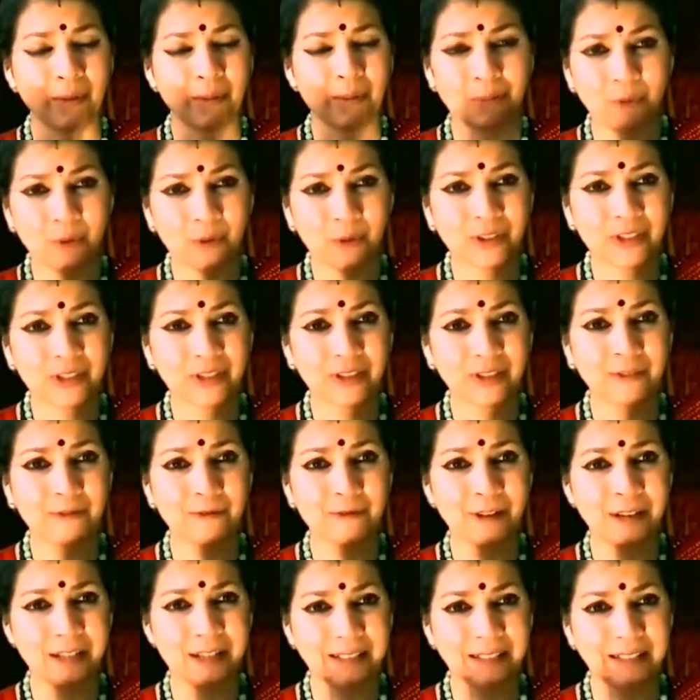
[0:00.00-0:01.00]
most of
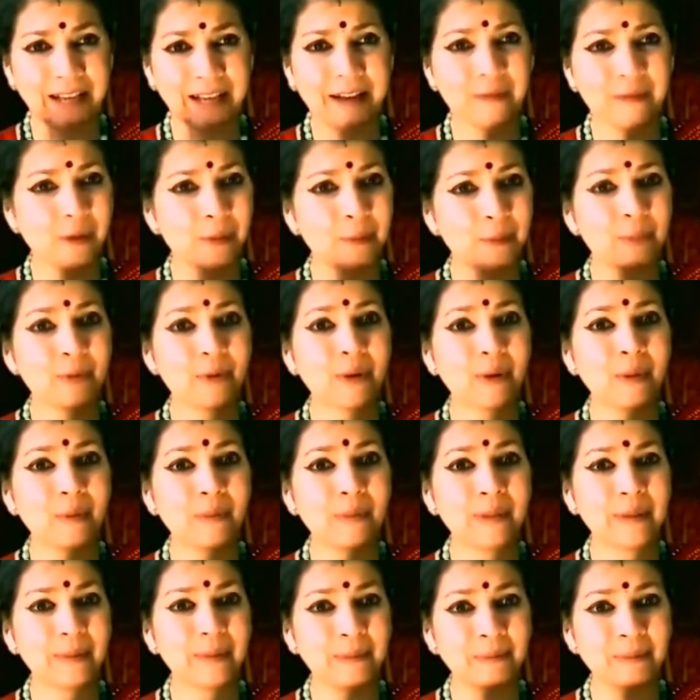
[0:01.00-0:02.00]
us have a
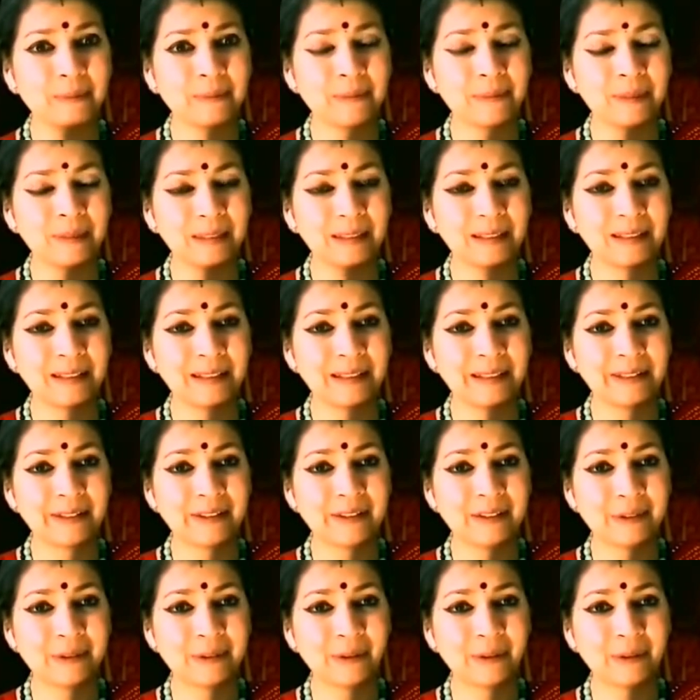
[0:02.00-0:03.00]
problem,
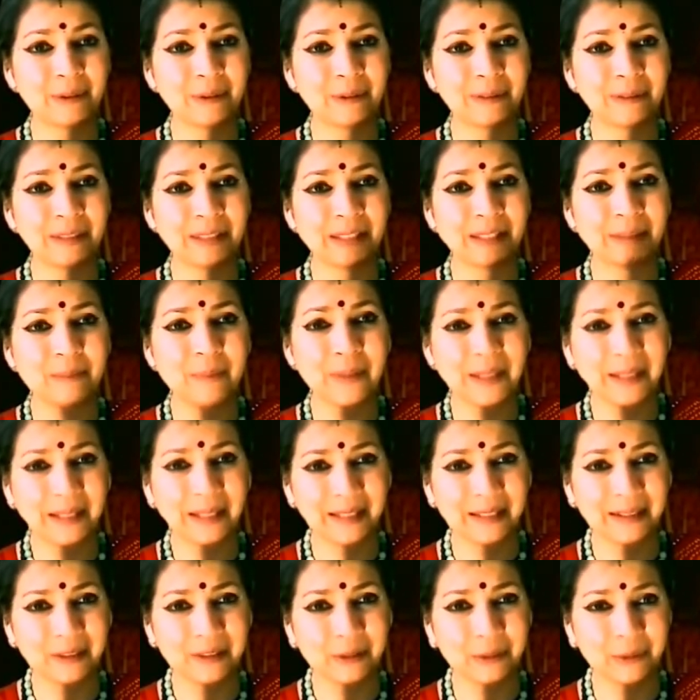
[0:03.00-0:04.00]
keeping
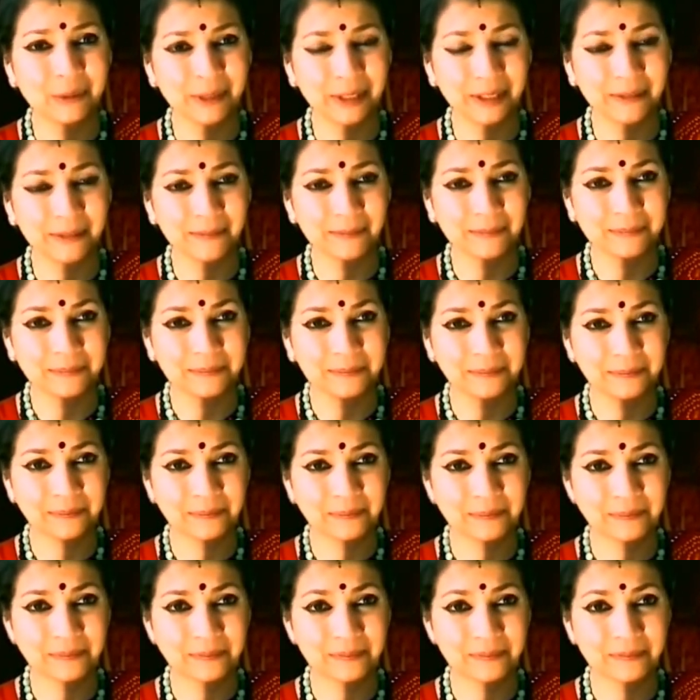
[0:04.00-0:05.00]
it going.
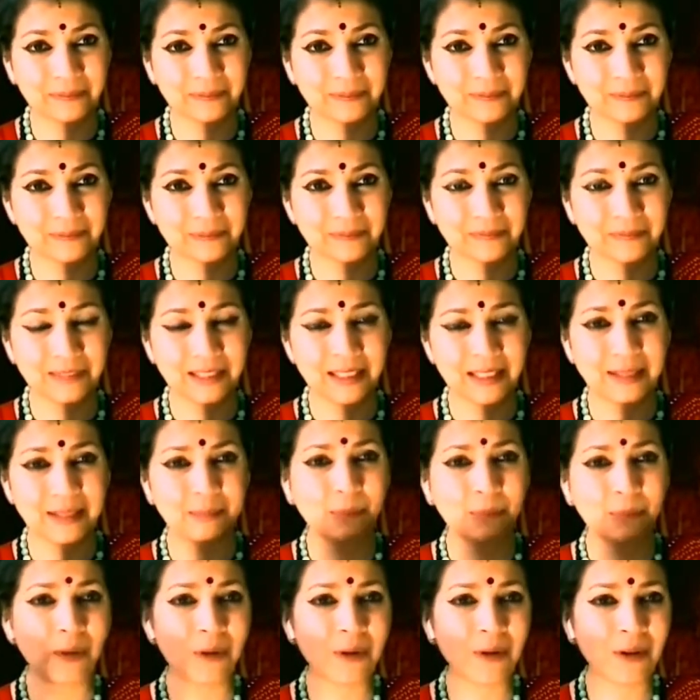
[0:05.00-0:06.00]

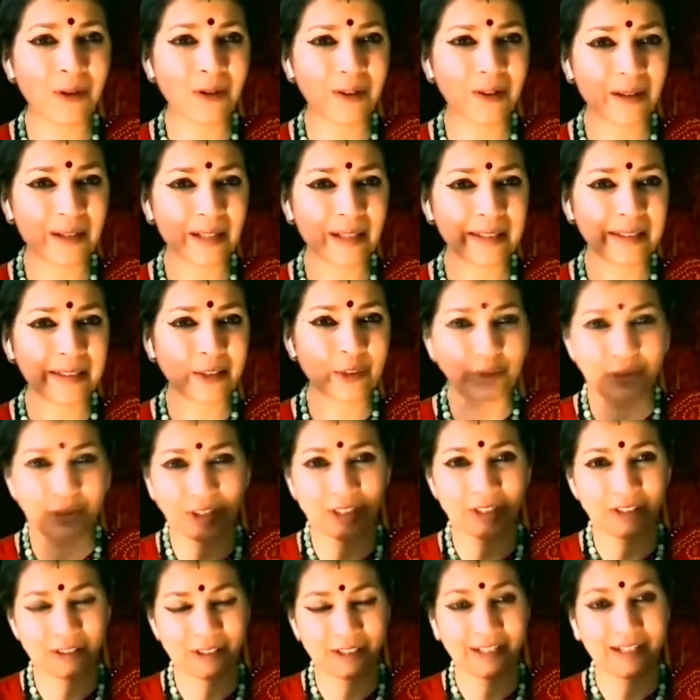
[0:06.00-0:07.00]
Small
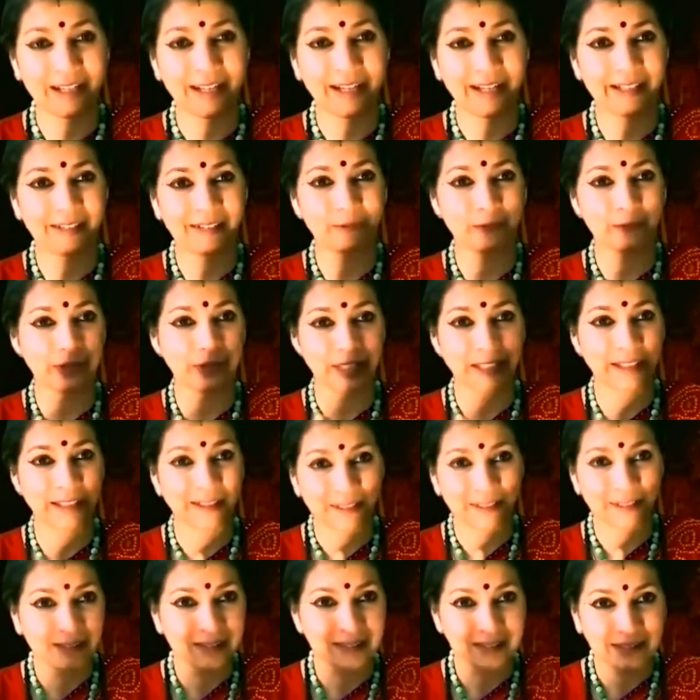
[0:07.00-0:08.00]
trigger and
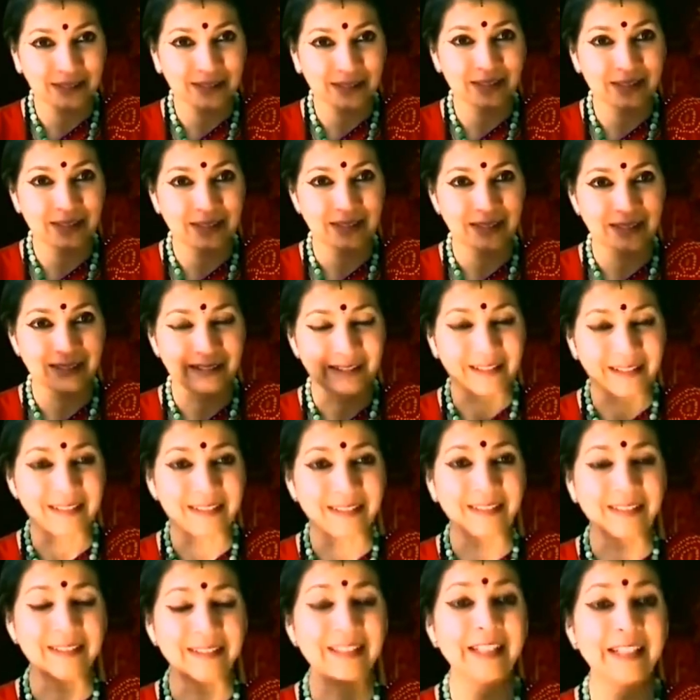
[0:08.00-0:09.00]
we
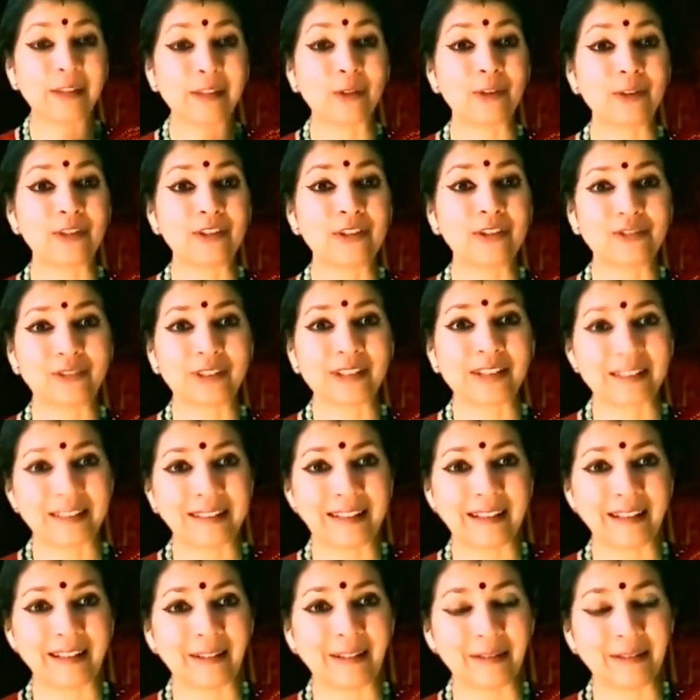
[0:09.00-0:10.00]
get all stressed
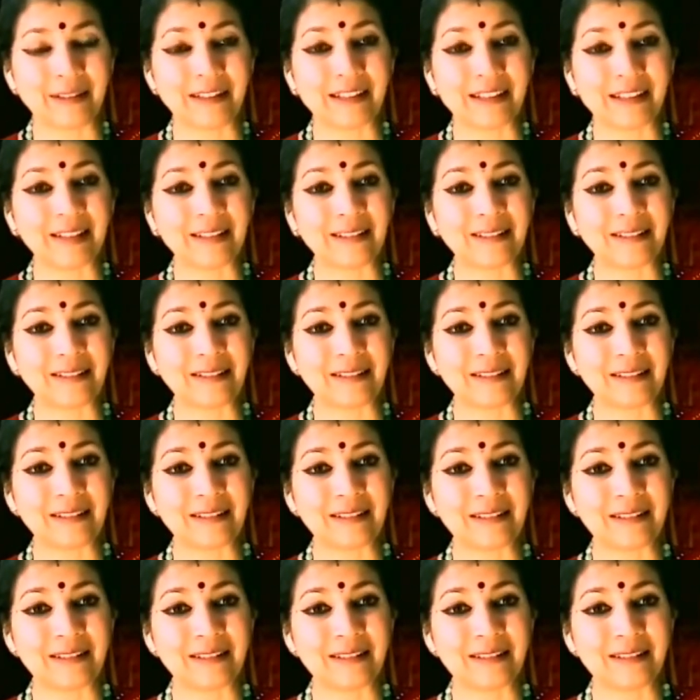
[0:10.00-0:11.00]
out and
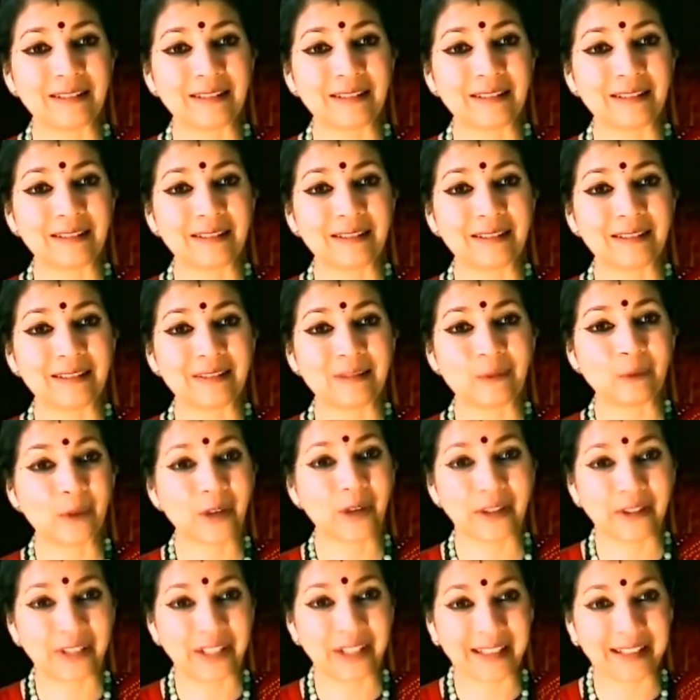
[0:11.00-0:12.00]

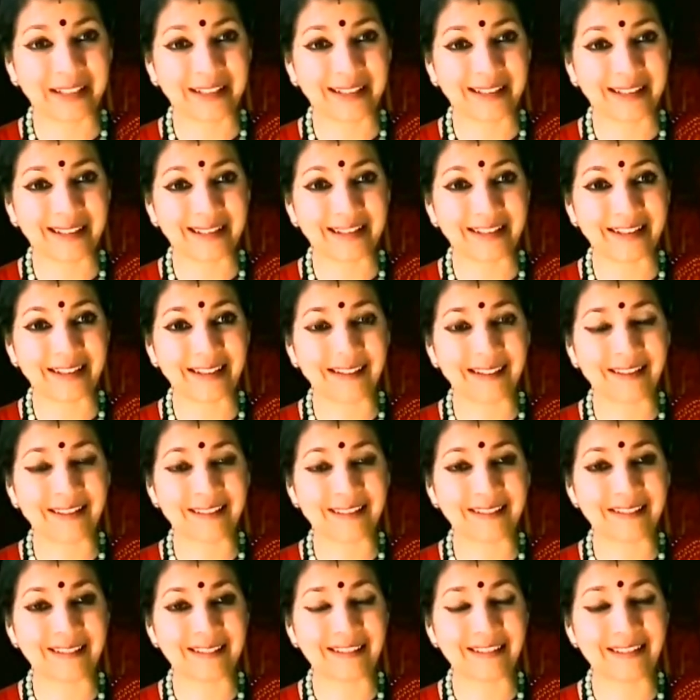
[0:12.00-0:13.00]
worried
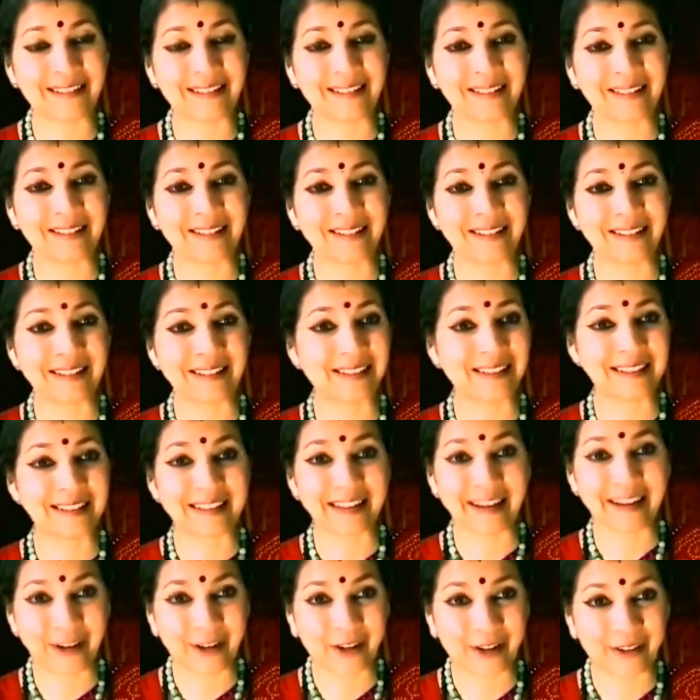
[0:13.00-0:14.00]
and
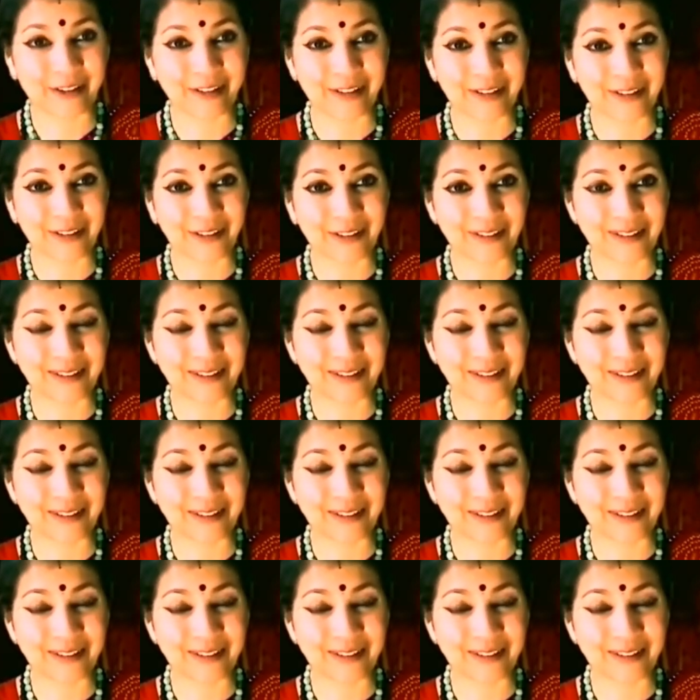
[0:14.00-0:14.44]
scared.